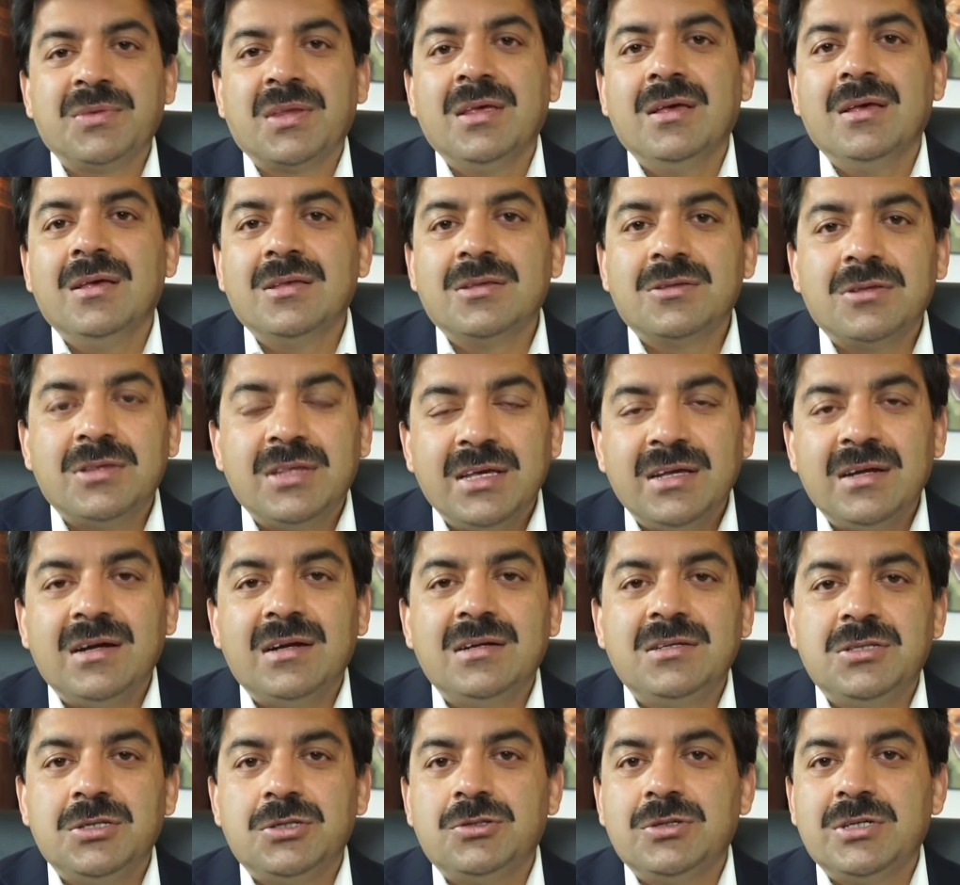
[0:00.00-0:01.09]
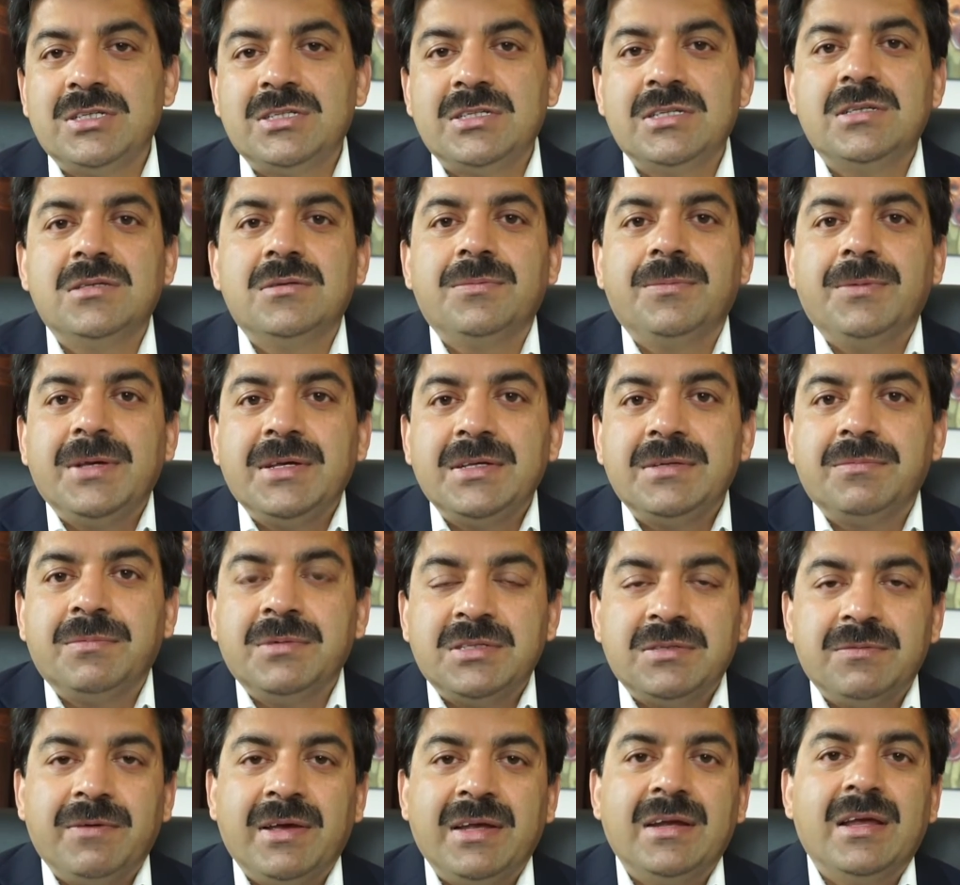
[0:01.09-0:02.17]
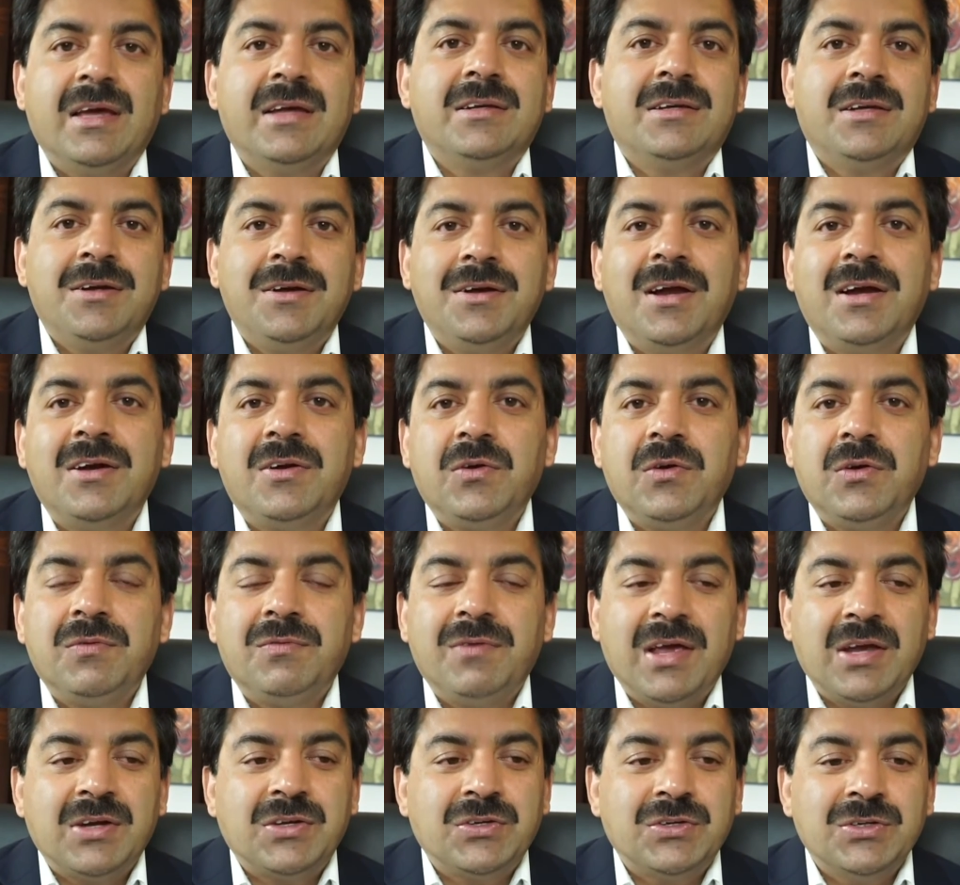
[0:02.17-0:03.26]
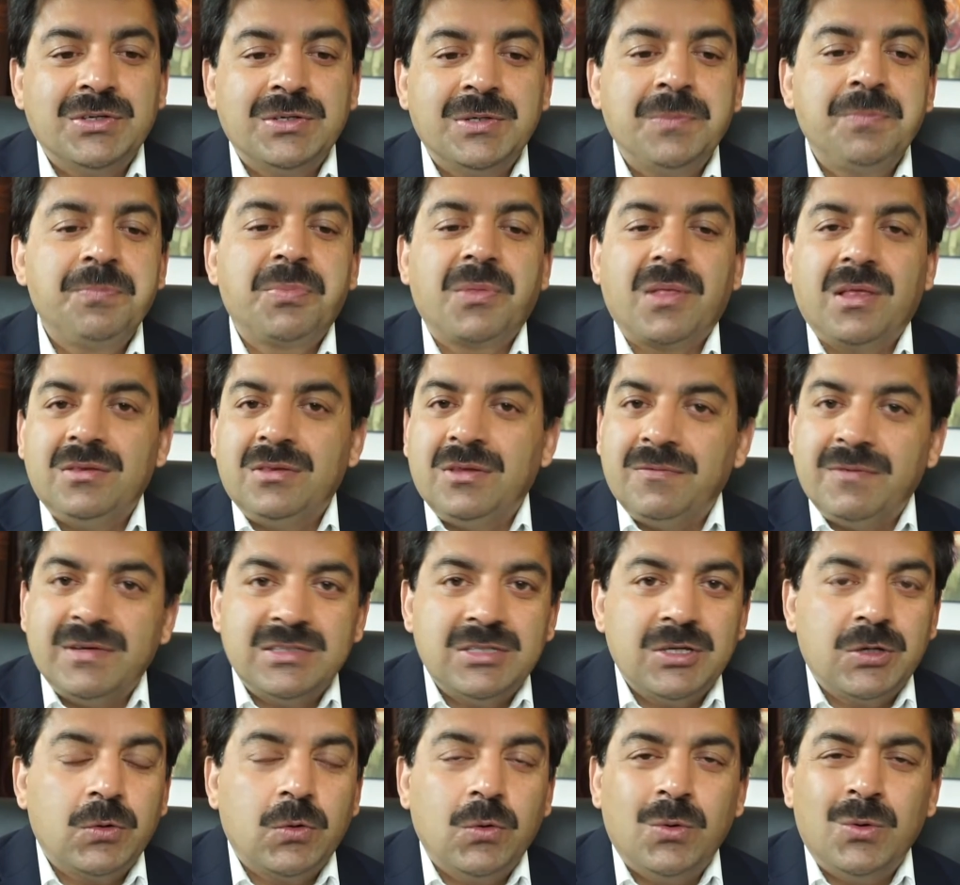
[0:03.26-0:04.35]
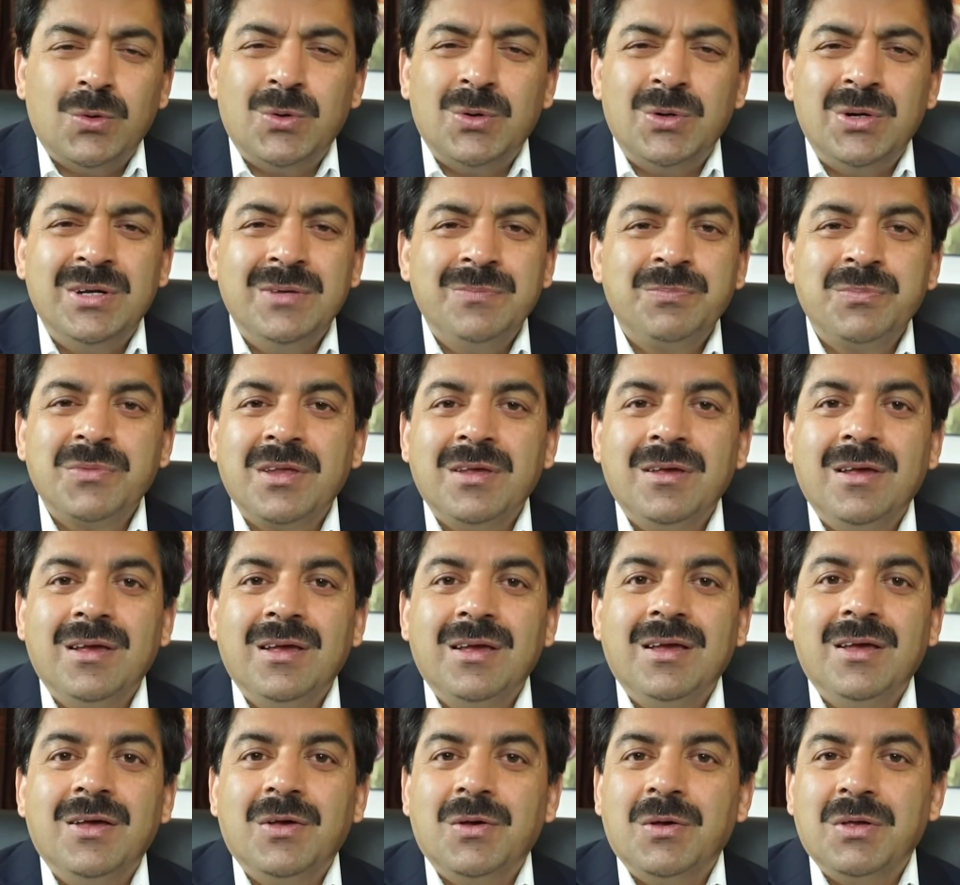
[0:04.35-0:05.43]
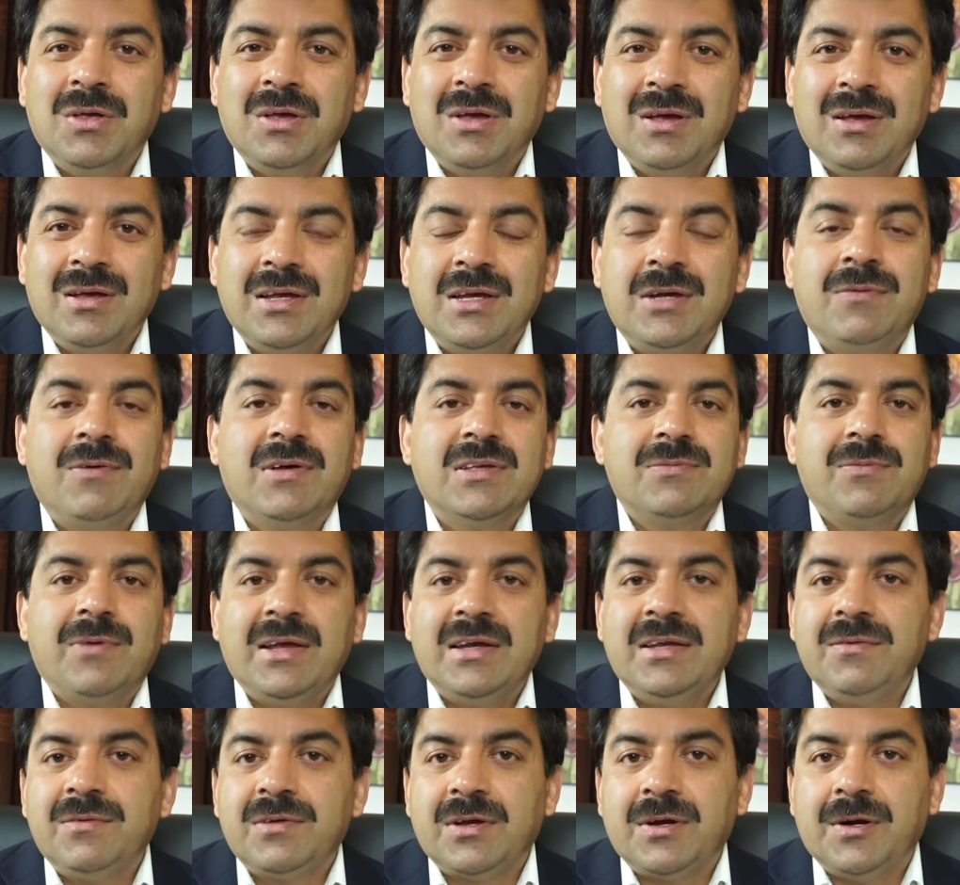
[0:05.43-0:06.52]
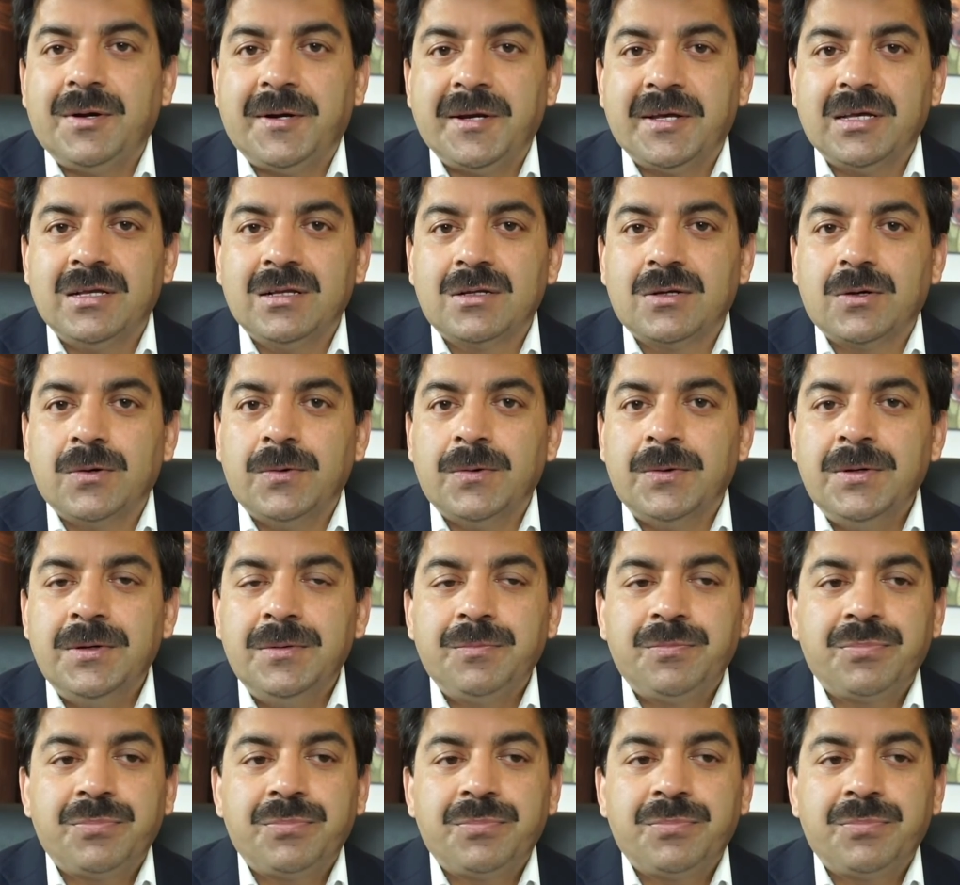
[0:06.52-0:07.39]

So there are situations which when I did not refactor, there was a code. It was very critical code.